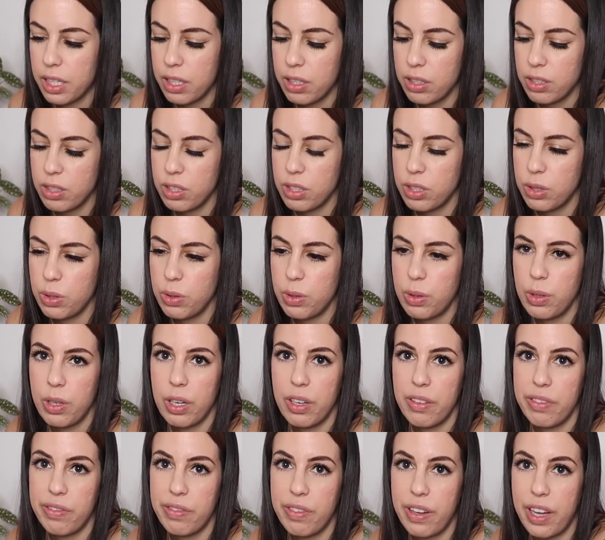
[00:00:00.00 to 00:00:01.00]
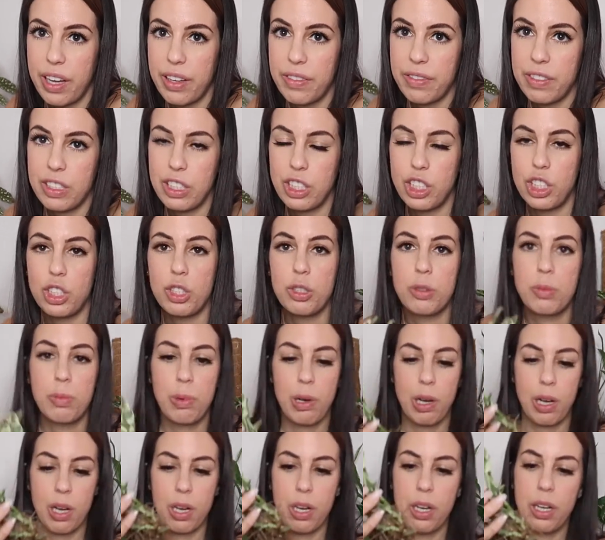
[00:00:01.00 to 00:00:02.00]
I'll do a 5-inch
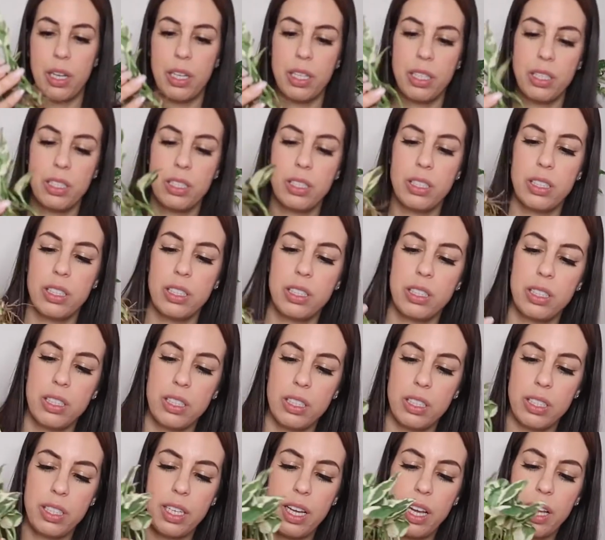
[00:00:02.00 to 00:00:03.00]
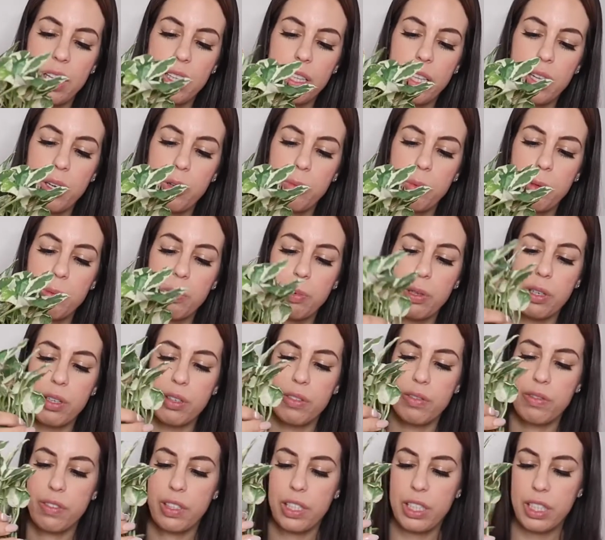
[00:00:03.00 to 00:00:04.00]
pot. Yeah, that'll be
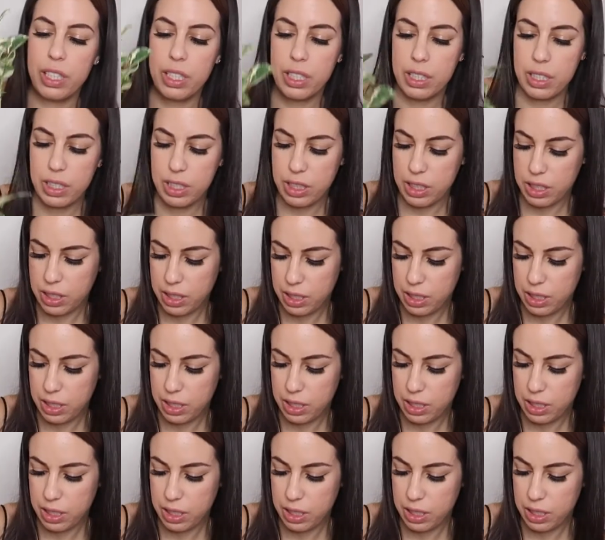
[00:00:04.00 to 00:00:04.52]
perfect.